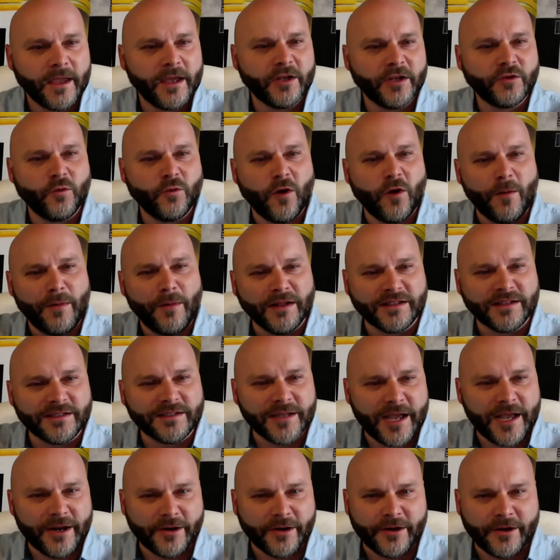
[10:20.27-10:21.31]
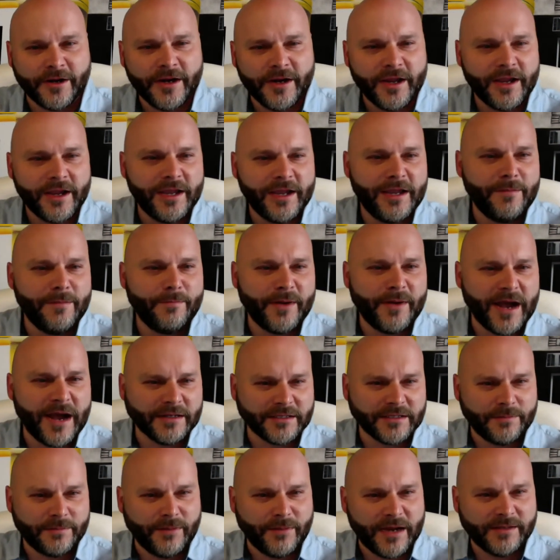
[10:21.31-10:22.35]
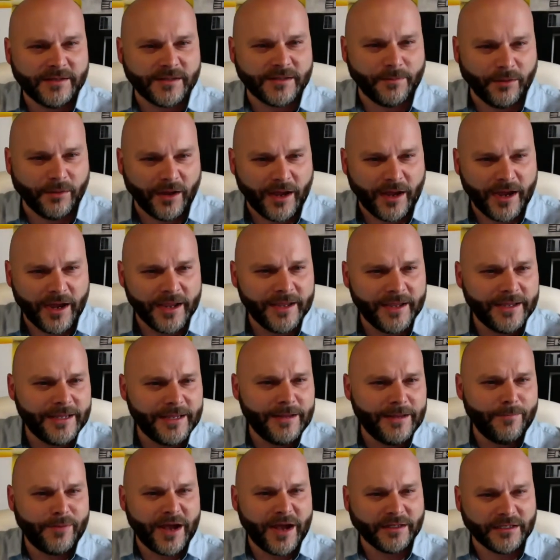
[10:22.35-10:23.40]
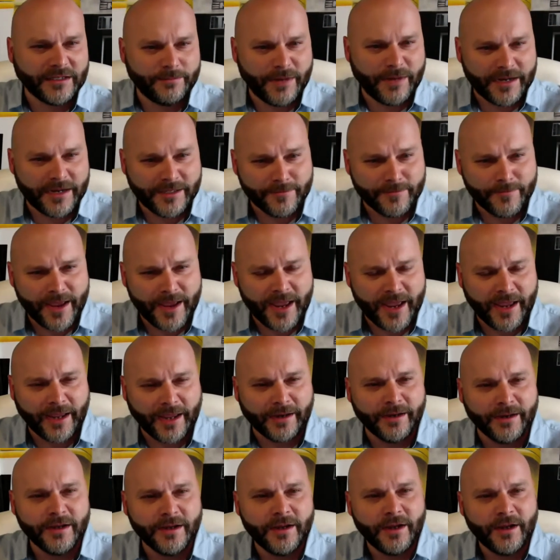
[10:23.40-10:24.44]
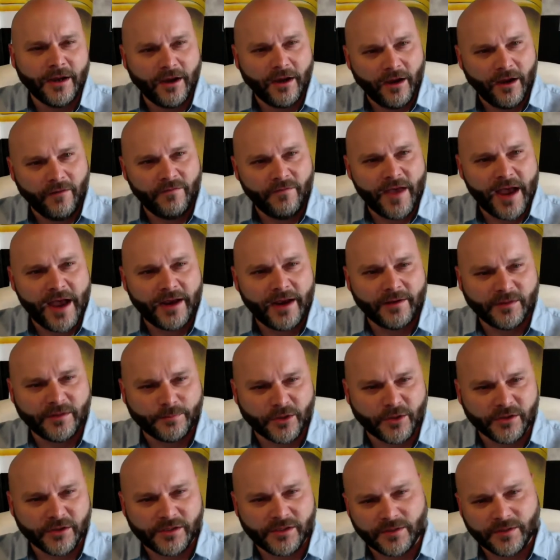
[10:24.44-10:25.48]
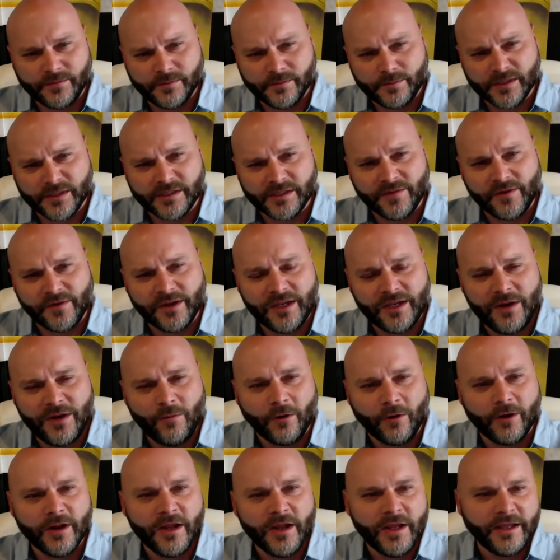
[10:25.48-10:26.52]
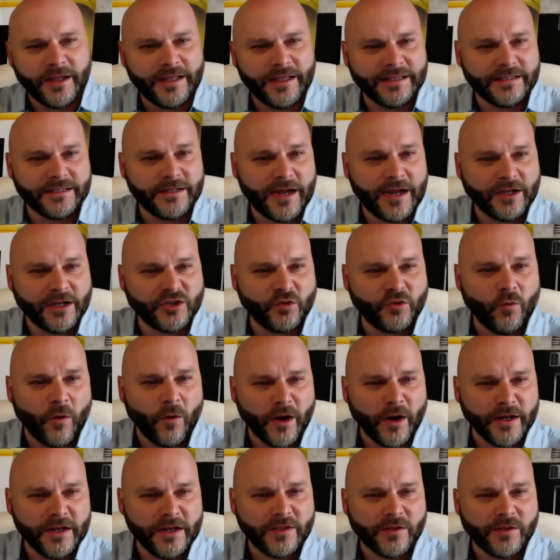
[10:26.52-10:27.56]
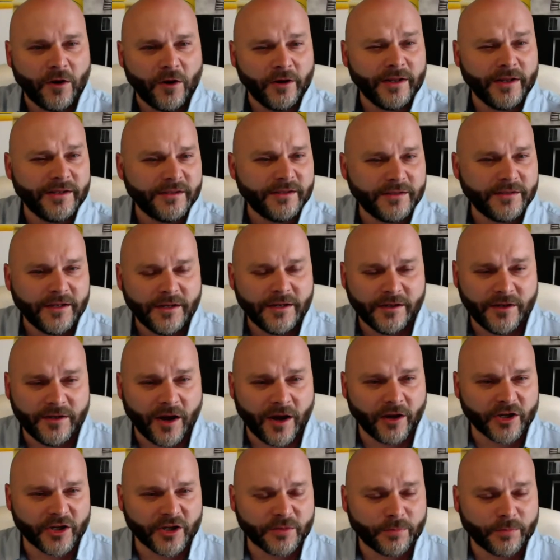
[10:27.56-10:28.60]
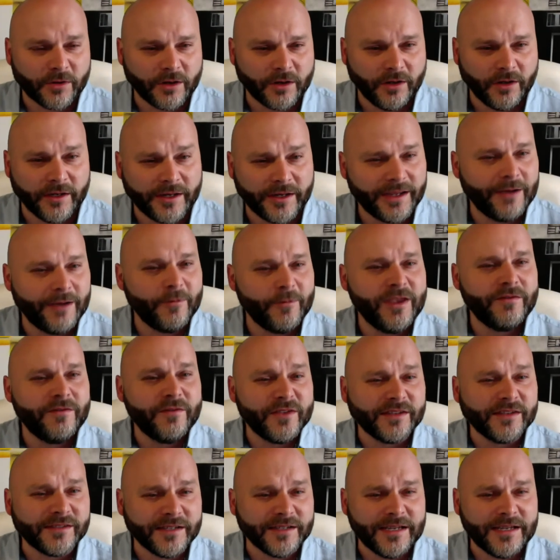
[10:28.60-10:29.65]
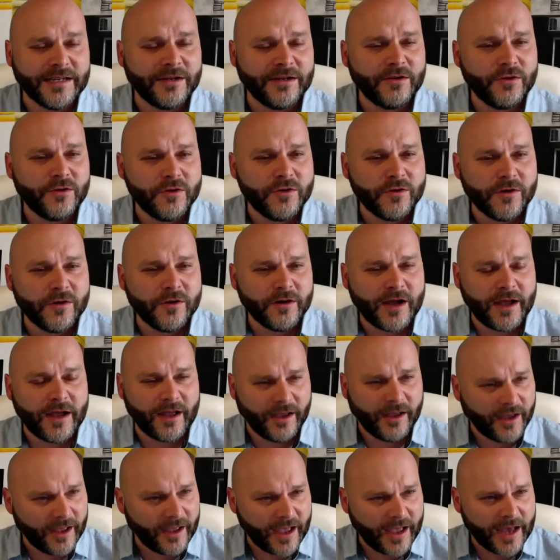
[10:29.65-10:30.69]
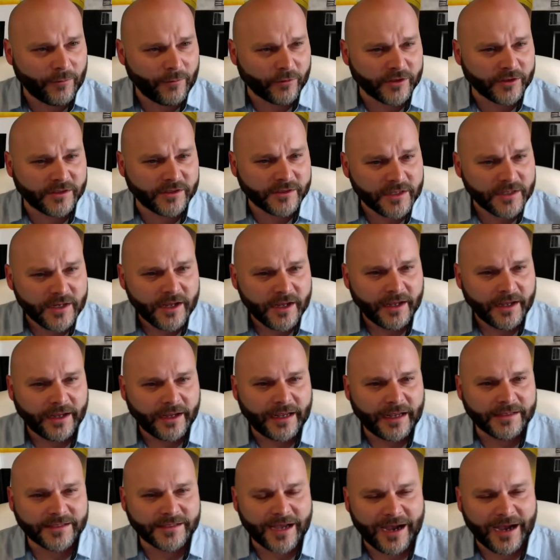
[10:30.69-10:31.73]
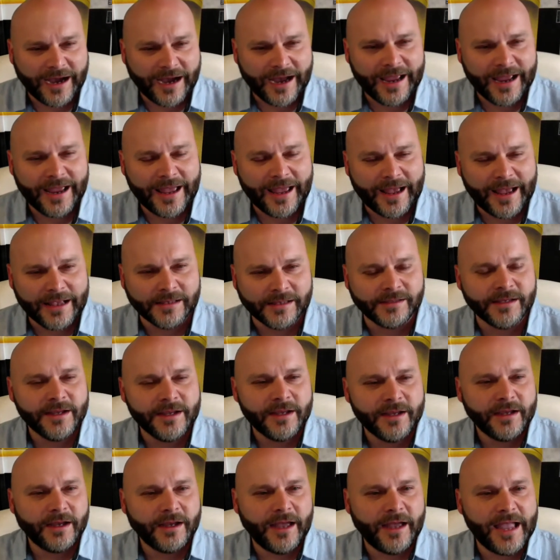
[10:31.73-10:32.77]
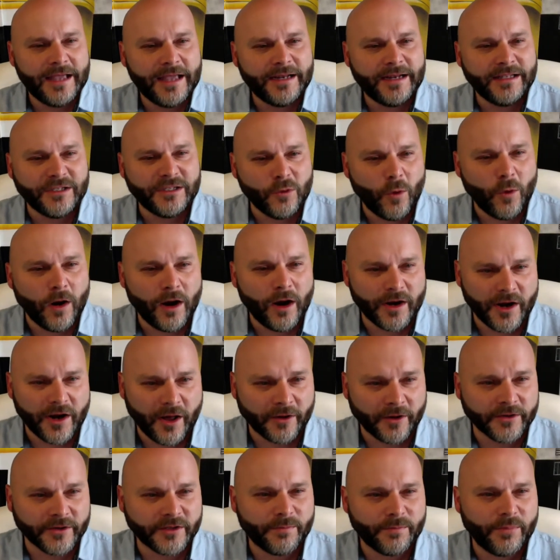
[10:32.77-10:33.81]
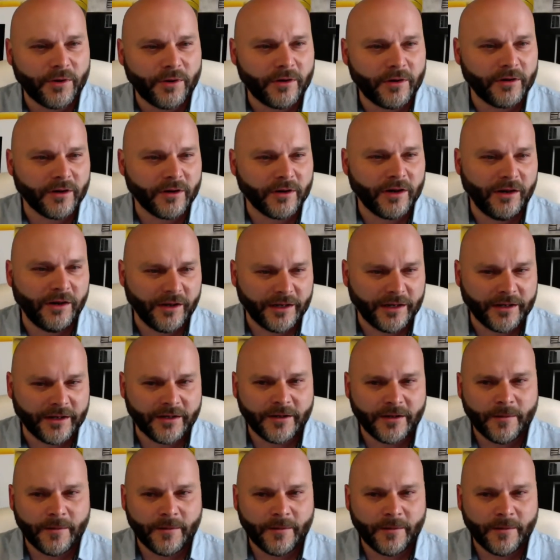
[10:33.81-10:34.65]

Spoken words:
12 months later, impacted by supply, impacted by demand, of that specific keyword, it's now $20, $30 per click. We've even seen Google AdWords as high as $80 to $100 per click.